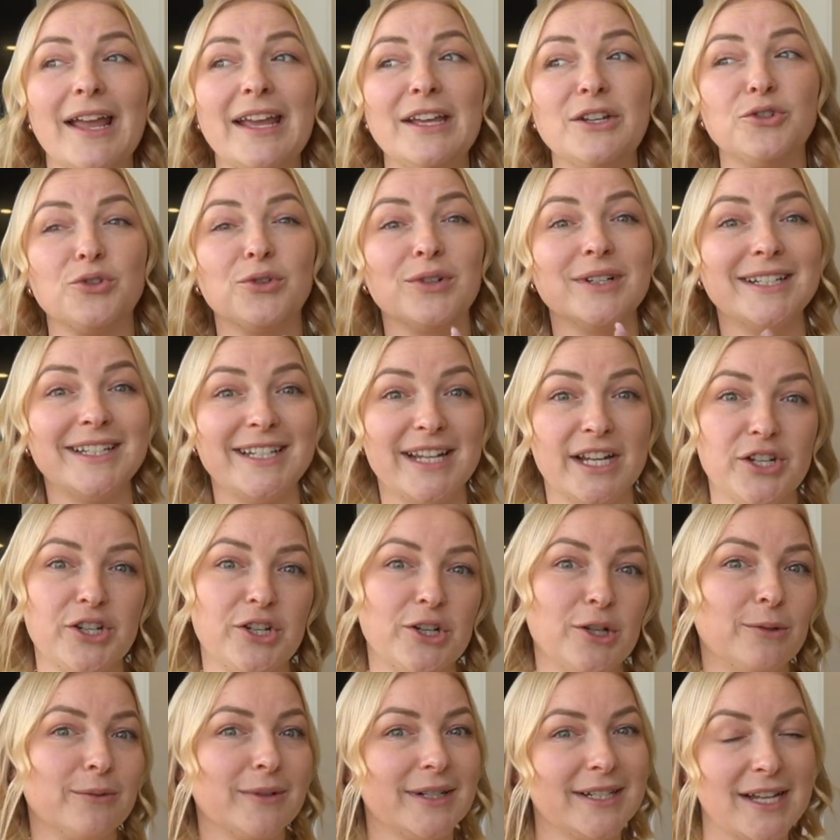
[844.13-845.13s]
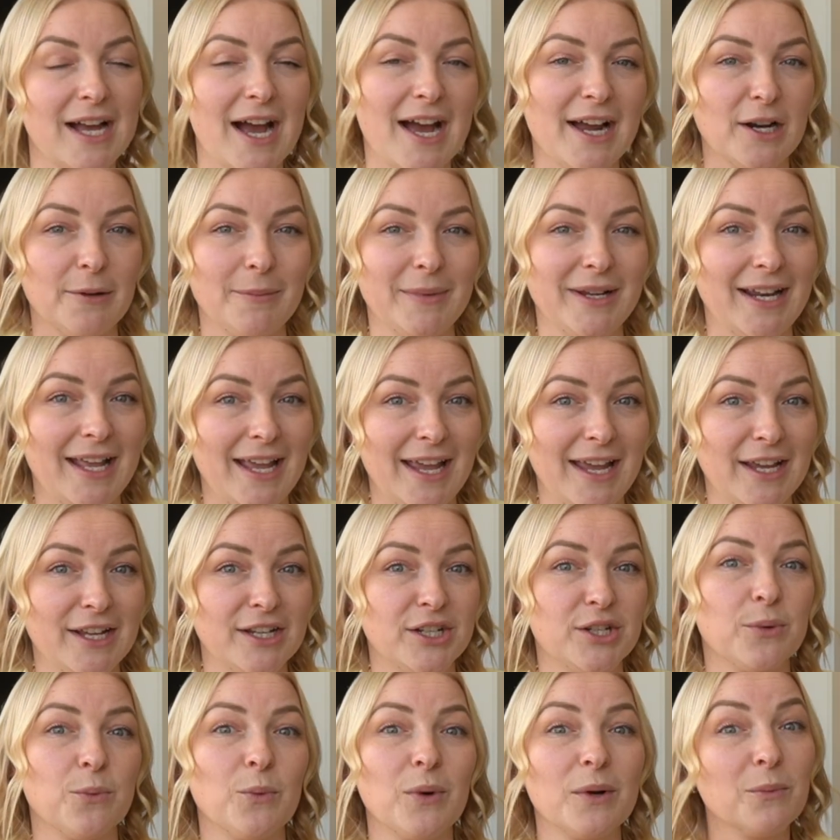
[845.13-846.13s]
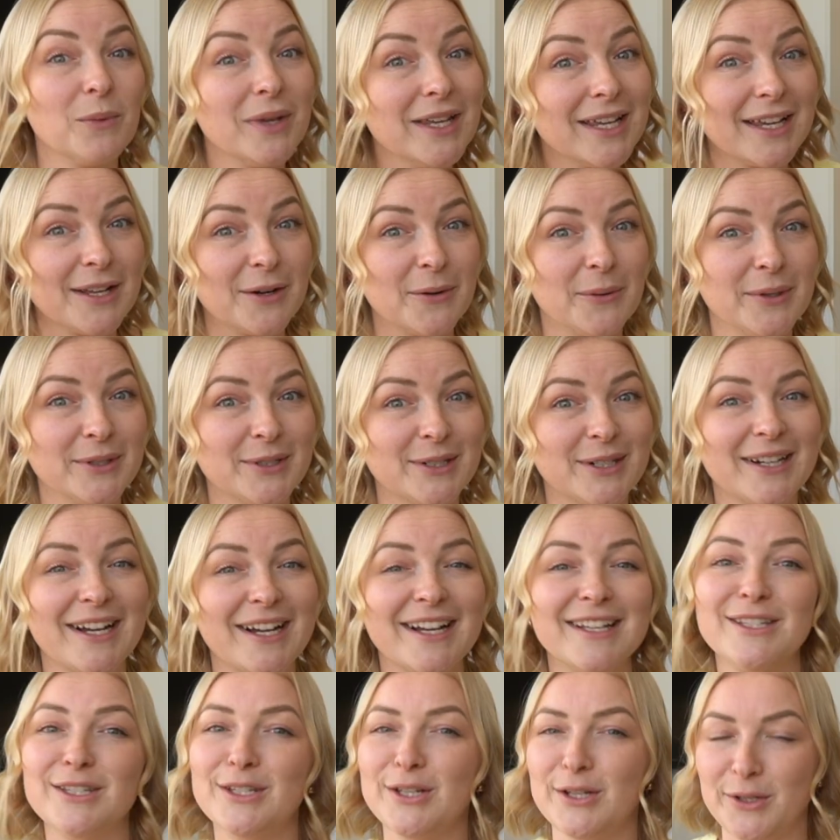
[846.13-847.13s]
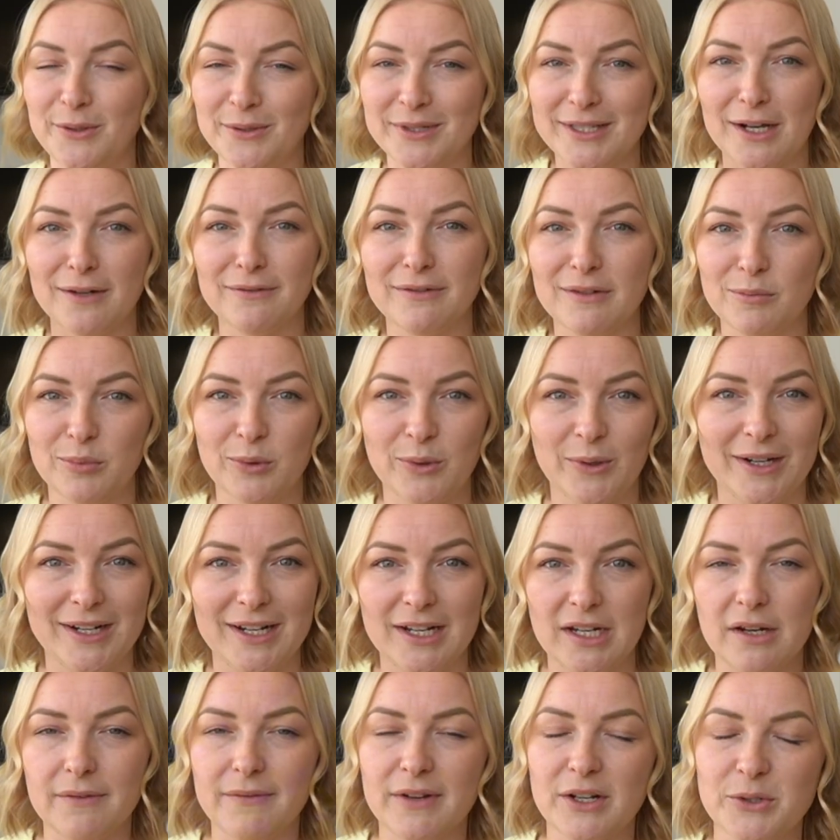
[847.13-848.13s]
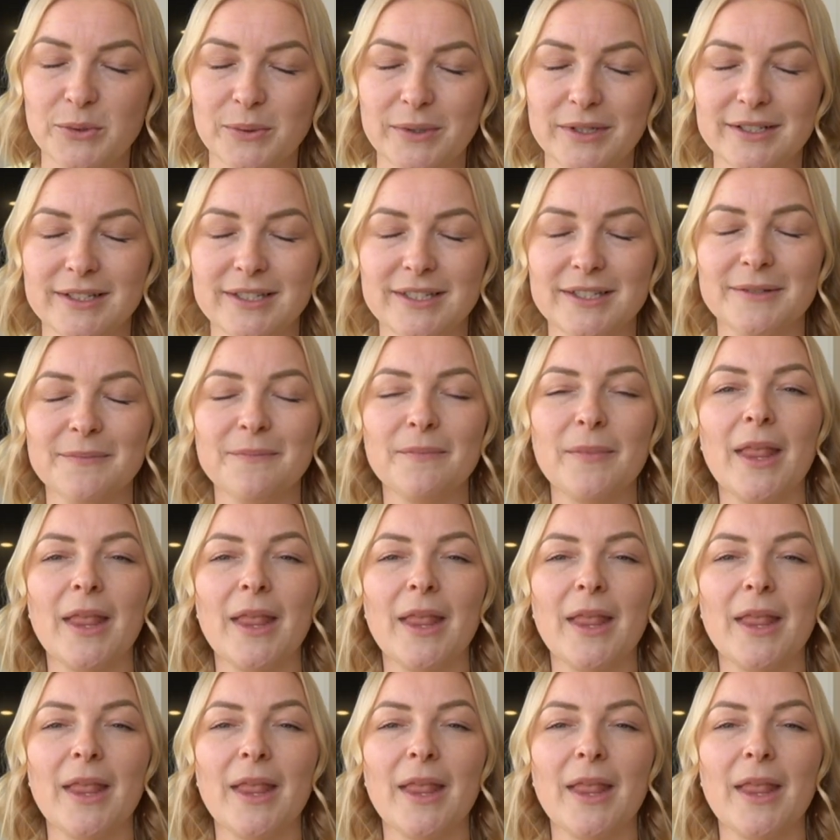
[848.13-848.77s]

a traditional retirement age when we get older as 2 self-employed individuals.